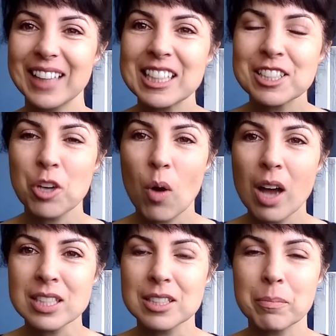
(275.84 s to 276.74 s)
so
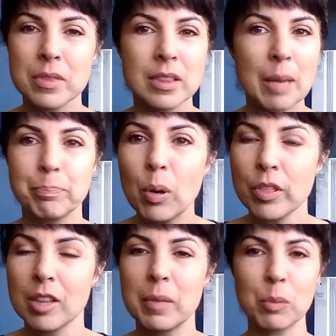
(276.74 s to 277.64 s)
awesome that both
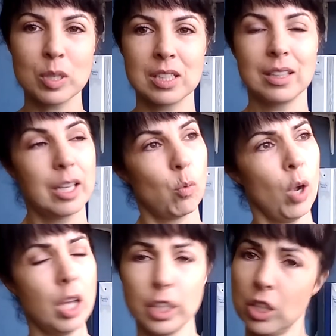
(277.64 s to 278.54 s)
of them, it wasn't like,
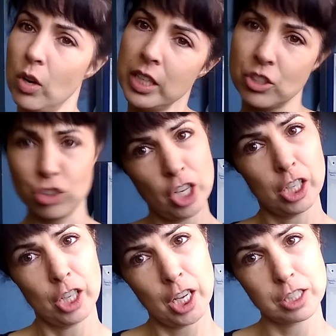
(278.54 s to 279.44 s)
well, I eat steak
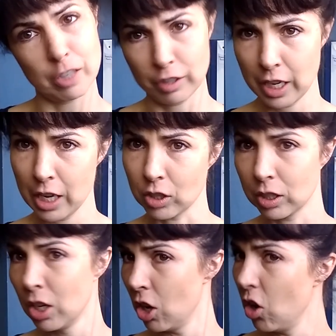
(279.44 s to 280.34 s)
and eggs every day, or,
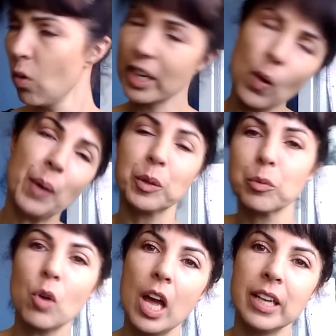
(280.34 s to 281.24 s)
oh, I go out and
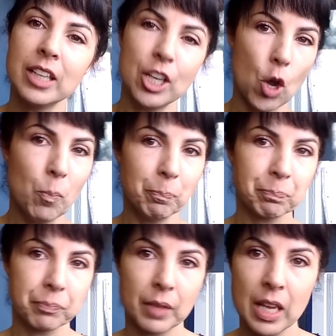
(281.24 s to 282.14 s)
run. Nope.
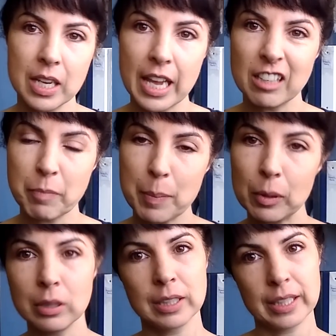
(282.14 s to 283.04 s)
Negative
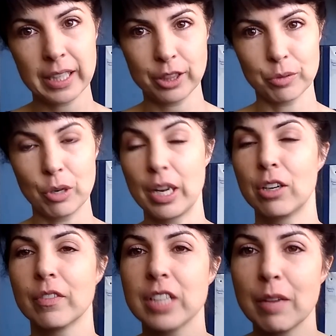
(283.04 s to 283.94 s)
people, hit the road. I
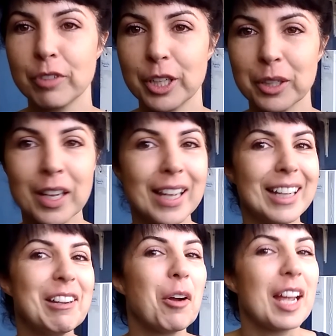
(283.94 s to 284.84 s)
don't have time for you.
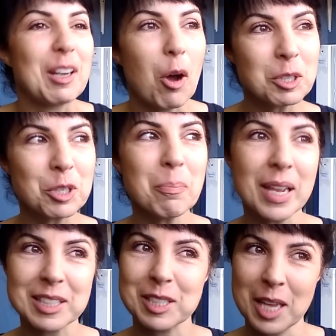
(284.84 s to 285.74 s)
It also
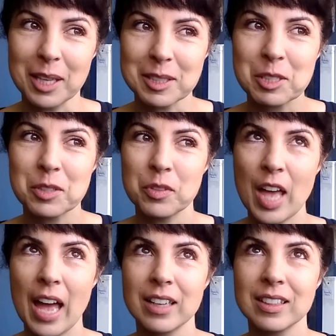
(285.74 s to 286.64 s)
makes sense
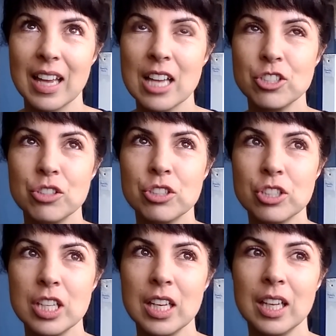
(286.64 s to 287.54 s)
that as you
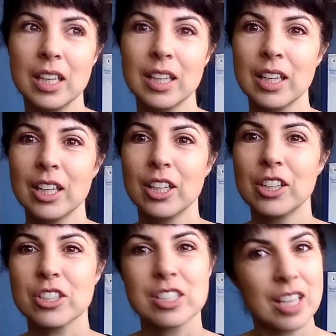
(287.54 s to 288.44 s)
see
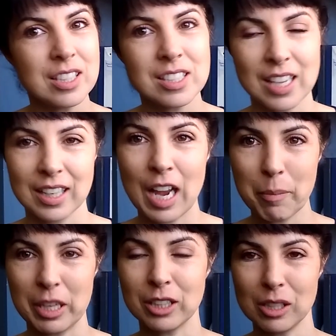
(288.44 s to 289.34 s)
your sunset
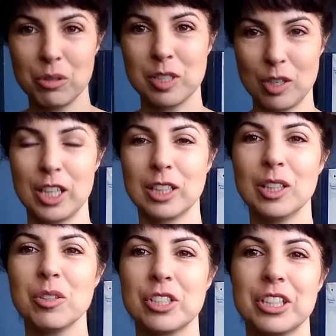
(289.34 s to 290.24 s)
coming closer and
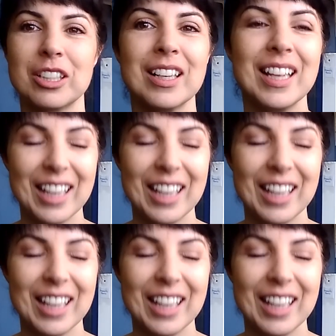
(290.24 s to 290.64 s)
closer,